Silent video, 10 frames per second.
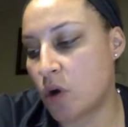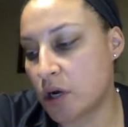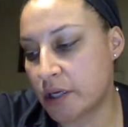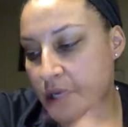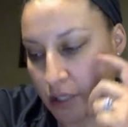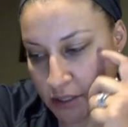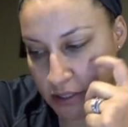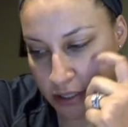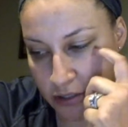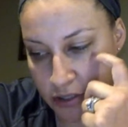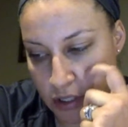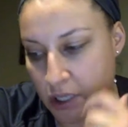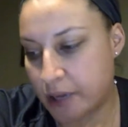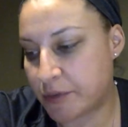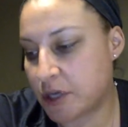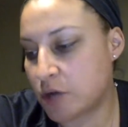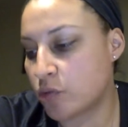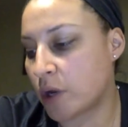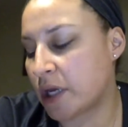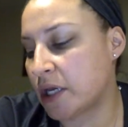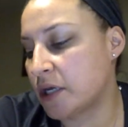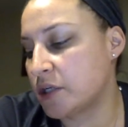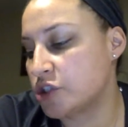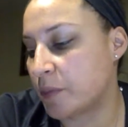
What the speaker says: walking, stairs and climbing, running,